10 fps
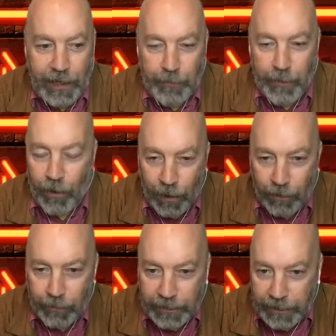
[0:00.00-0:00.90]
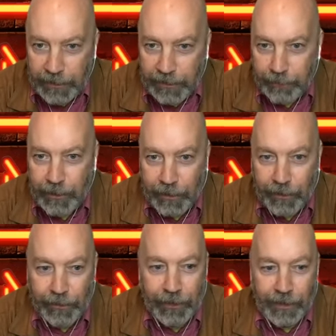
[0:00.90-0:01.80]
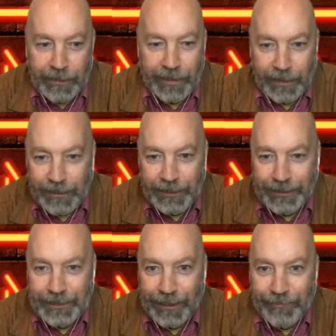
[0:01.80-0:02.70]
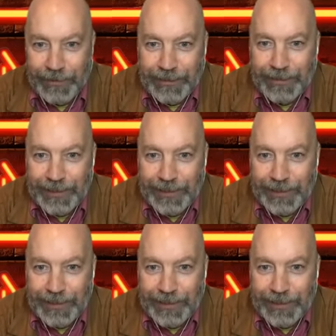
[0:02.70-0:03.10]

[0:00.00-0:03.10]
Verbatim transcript: I'm a hardware geek. I'm not going to lie. I get into this stuff, I just